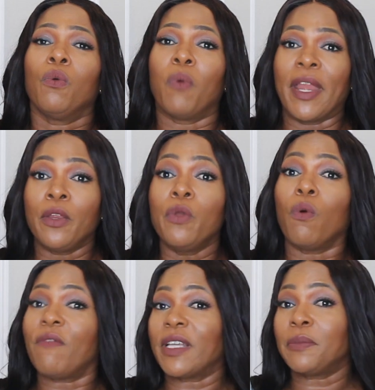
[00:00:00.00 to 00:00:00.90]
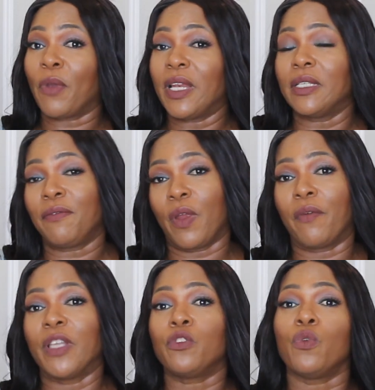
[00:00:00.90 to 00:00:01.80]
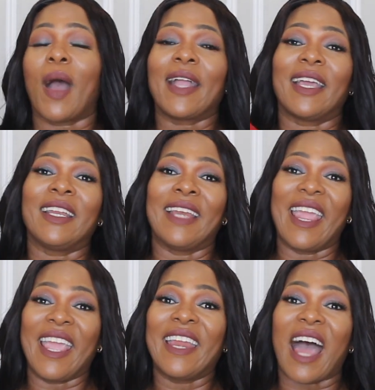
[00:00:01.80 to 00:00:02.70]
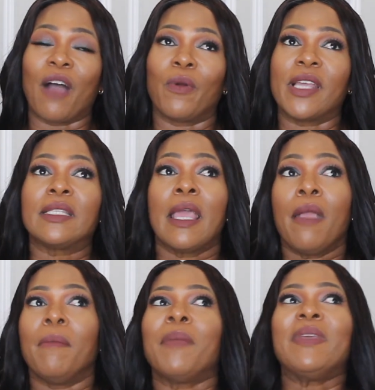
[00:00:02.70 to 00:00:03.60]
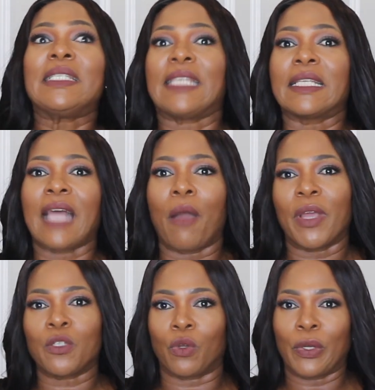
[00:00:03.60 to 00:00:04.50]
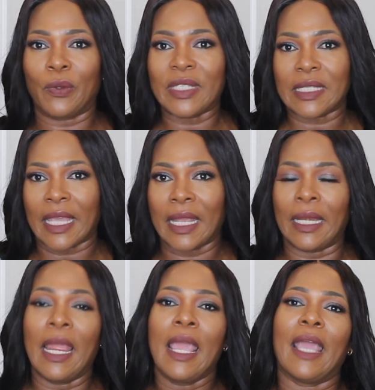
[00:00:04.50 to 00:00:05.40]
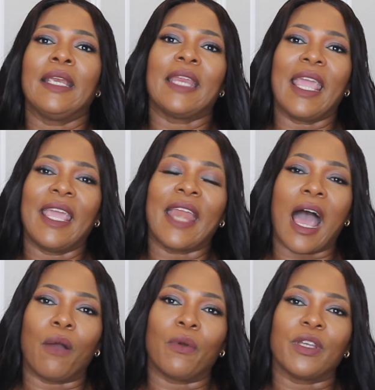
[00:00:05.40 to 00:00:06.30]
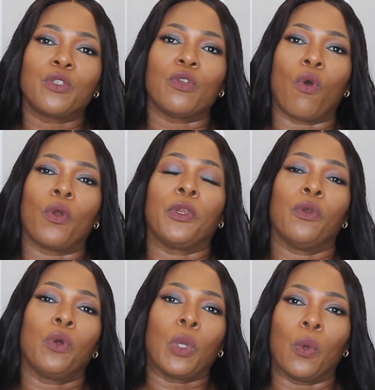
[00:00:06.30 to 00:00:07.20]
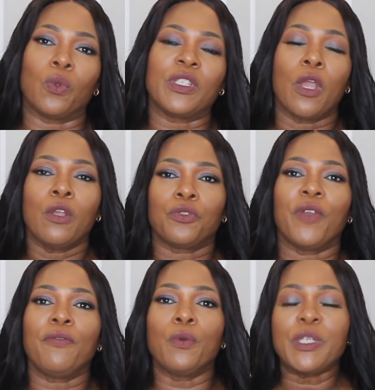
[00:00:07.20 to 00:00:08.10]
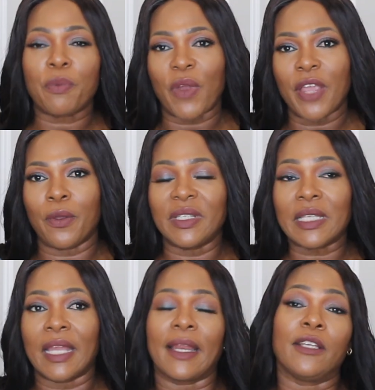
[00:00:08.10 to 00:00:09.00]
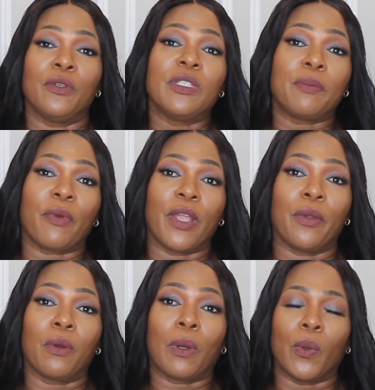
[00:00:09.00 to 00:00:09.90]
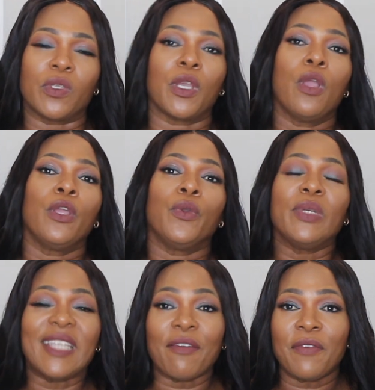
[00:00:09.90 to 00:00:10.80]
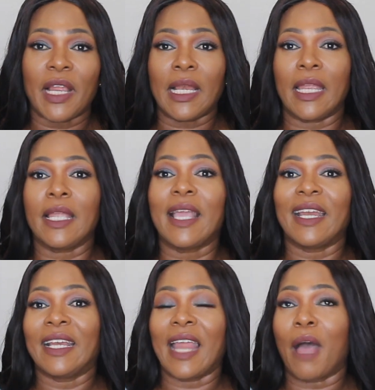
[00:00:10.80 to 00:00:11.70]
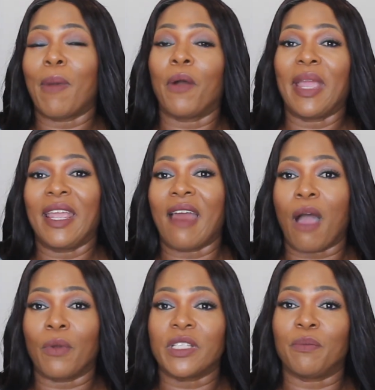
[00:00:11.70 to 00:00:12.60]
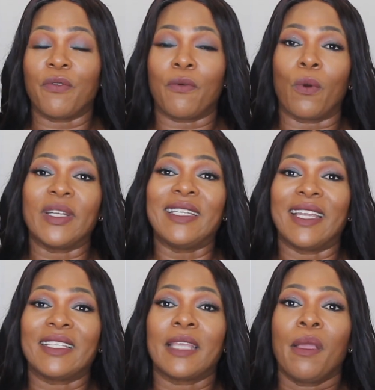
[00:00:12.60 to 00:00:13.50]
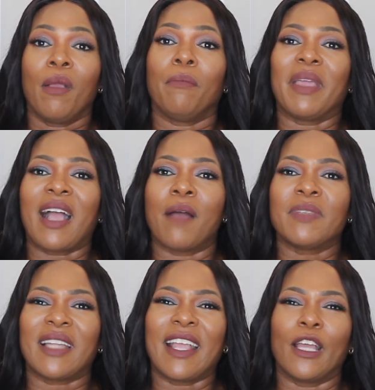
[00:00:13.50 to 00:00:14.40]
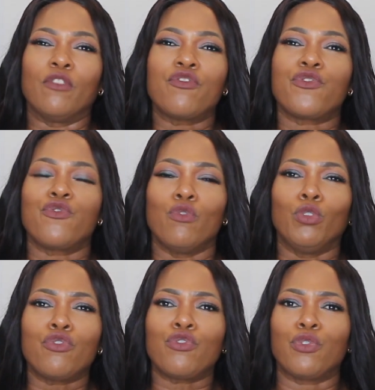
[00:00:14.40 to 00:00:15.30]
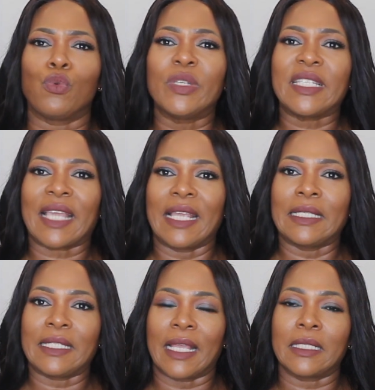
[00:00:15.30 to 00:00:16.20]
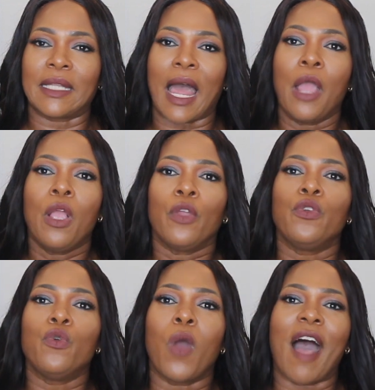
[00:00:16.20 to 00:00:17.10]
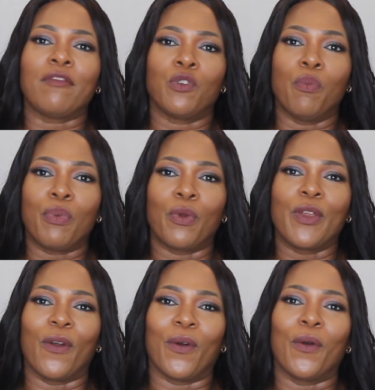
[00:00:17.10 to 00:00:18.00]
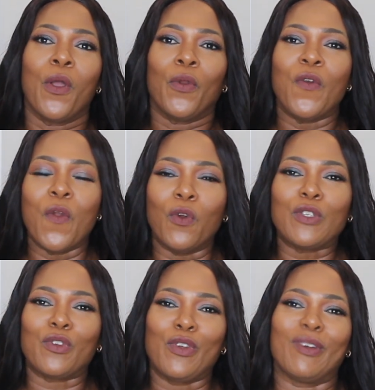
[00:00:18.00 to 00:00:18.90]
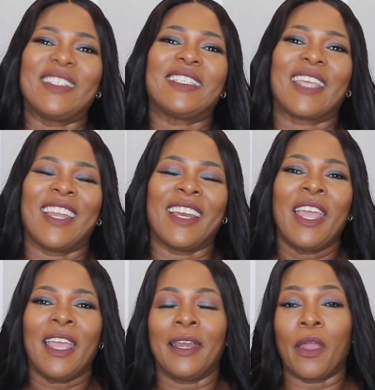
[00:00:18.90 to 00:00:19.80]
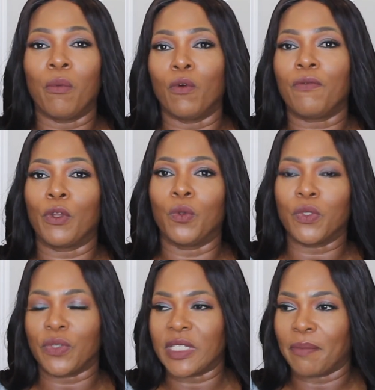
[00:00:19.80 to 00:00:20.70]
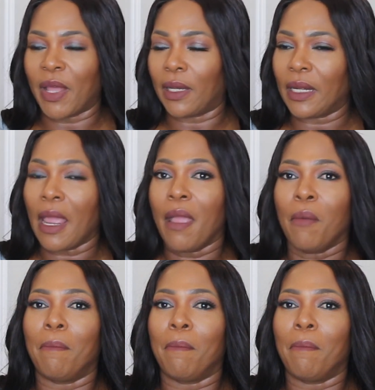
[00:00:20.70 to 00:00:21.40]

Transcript: When you overspray this fragrance, you are getting 8 hours, maybe 6 hours on your skin and 8 hours on your clothes. So if you spray your skin and you spray your clothes, you definitely getting about 8 hours before this becomes like a true skin scent that you have to put your nose to your skin in a way for you to smell it.